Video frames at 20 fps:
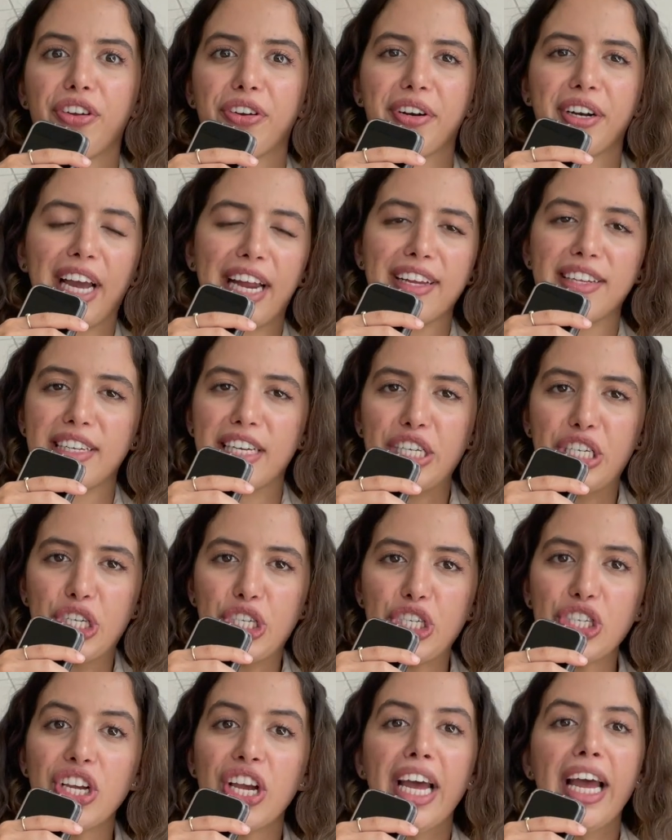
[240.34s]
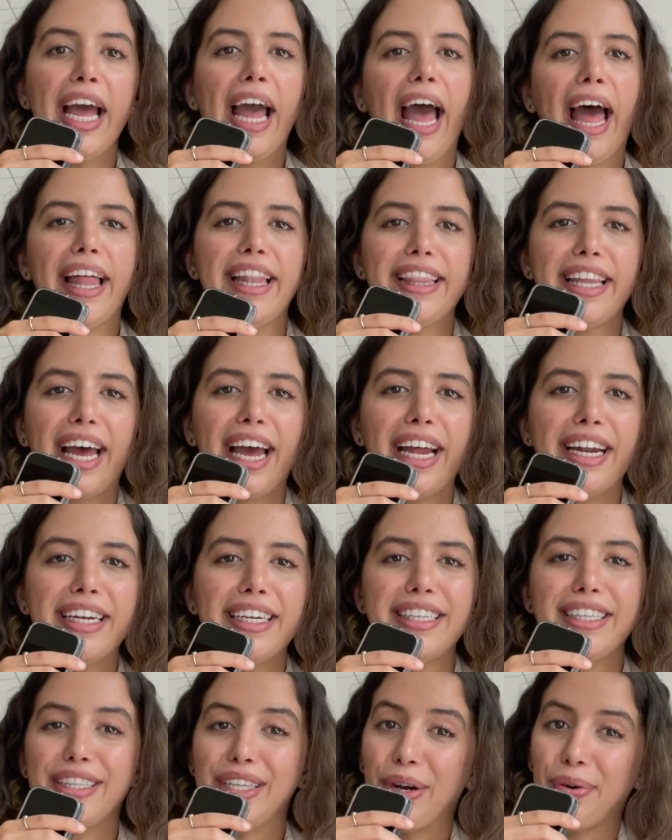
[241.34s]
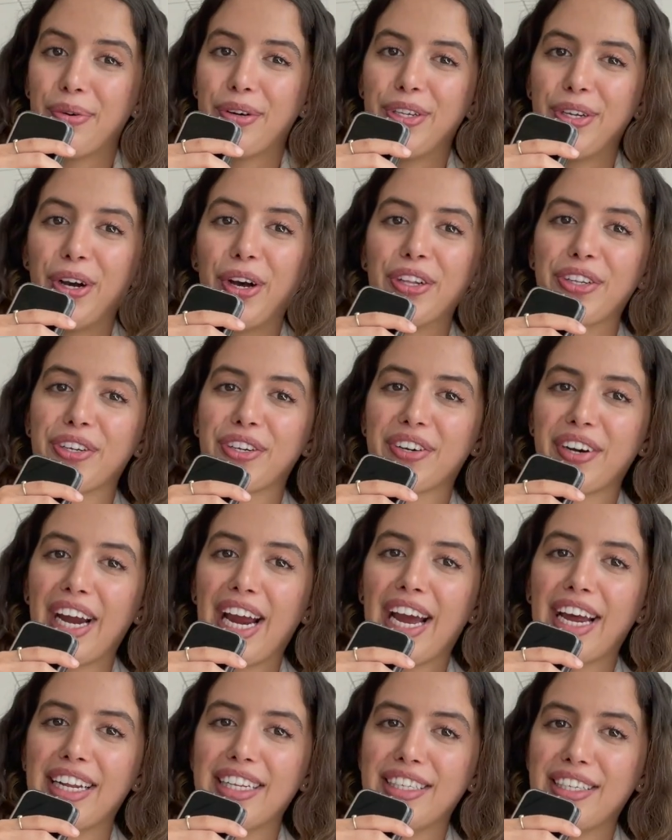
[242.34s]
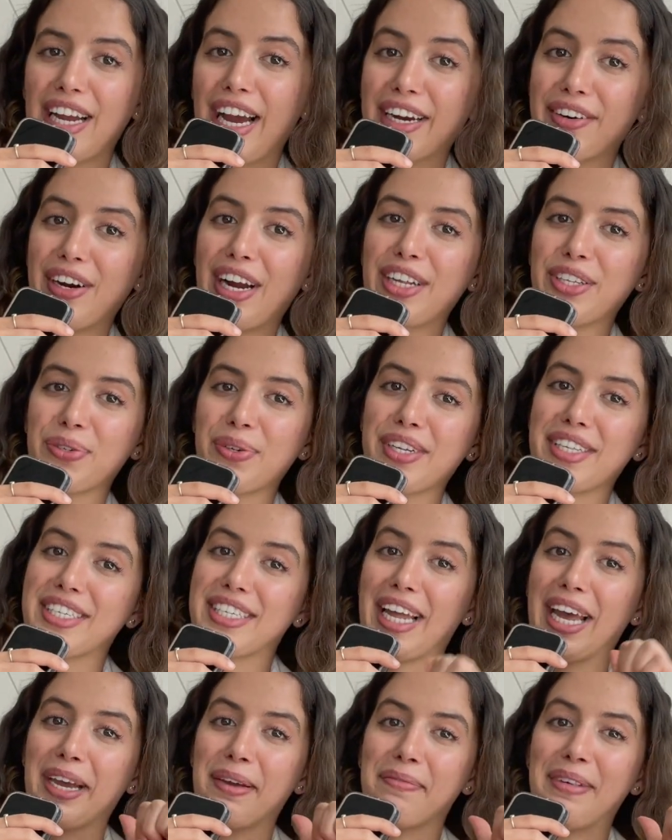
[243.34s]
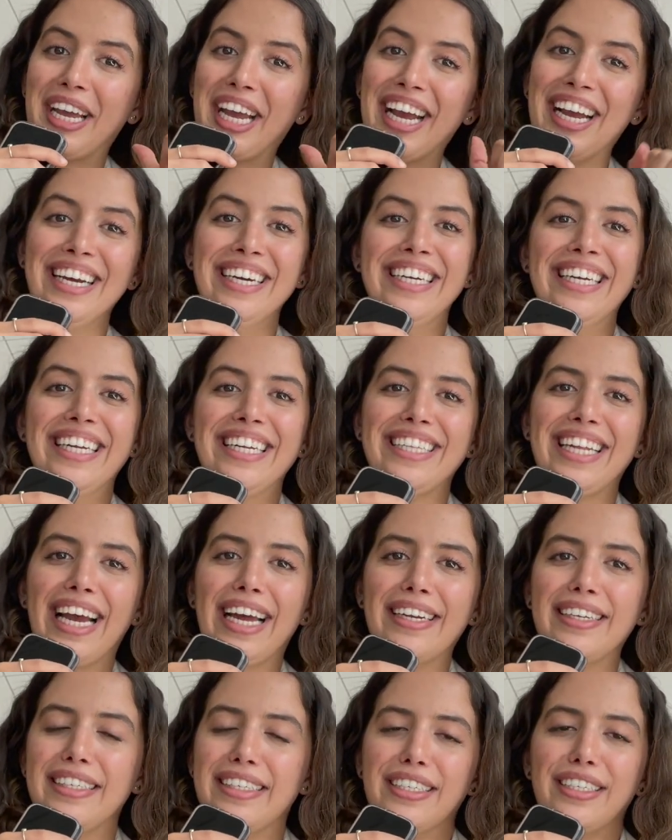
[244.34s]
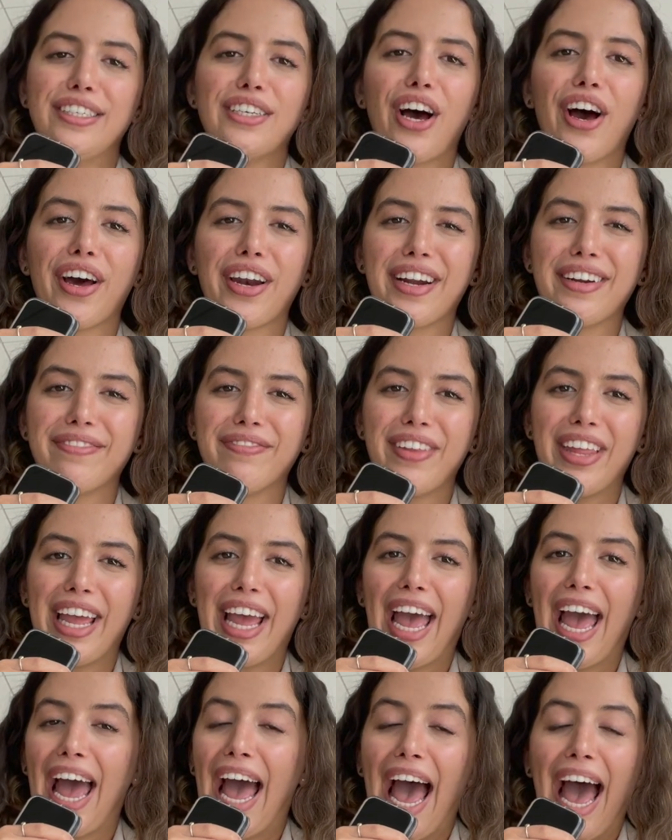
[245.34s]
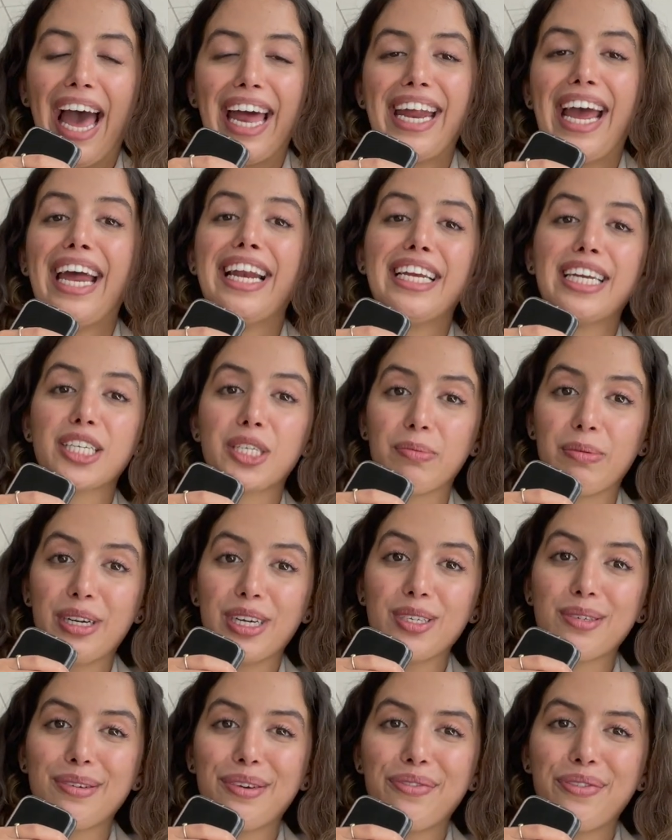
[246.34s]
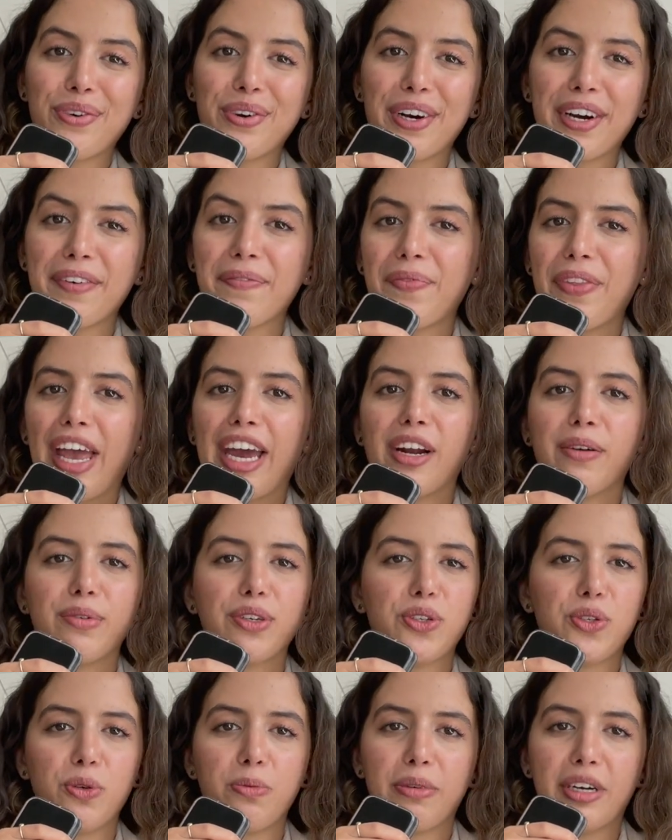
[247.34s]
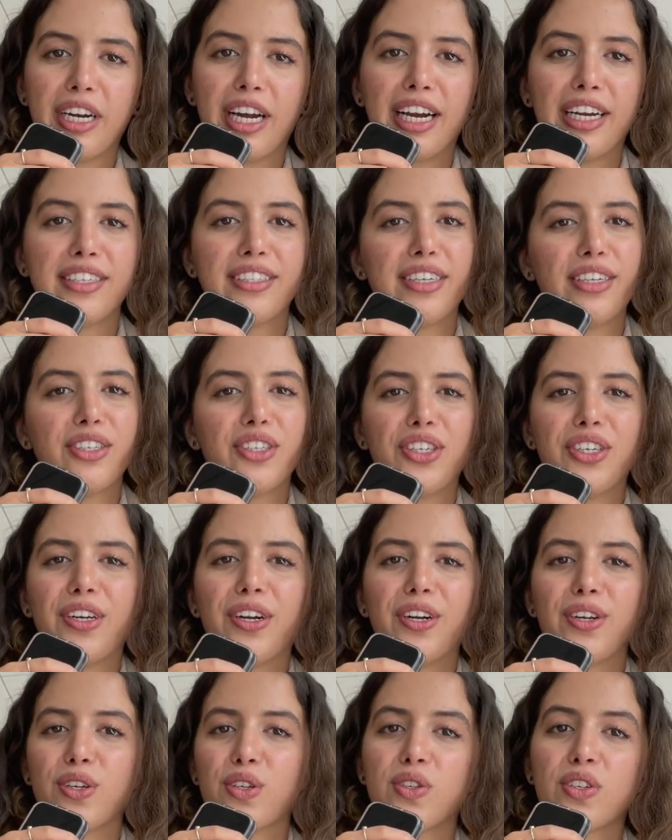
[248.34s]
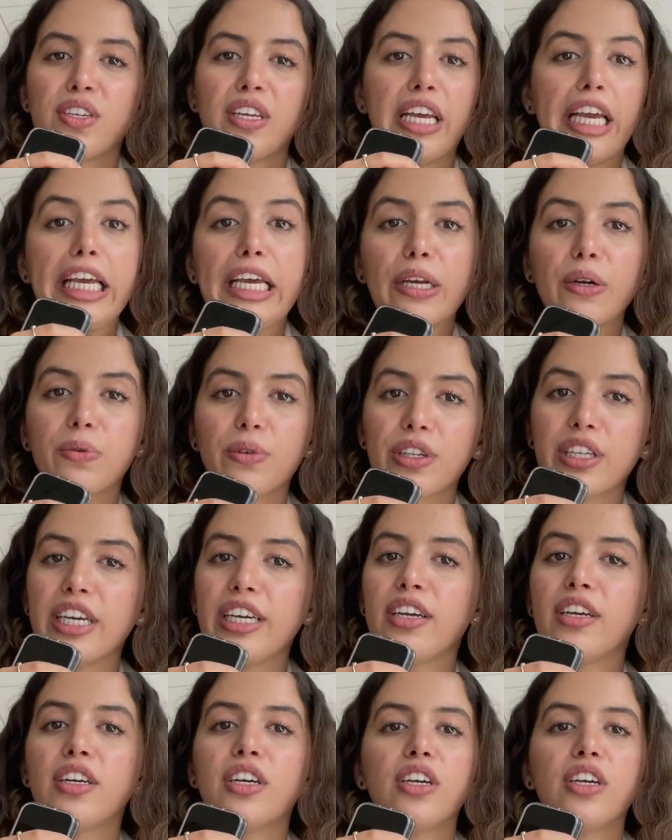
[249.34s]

organizations. And then there were the graduates like me that did not had any experience before, and it was super nice. They treated us equally,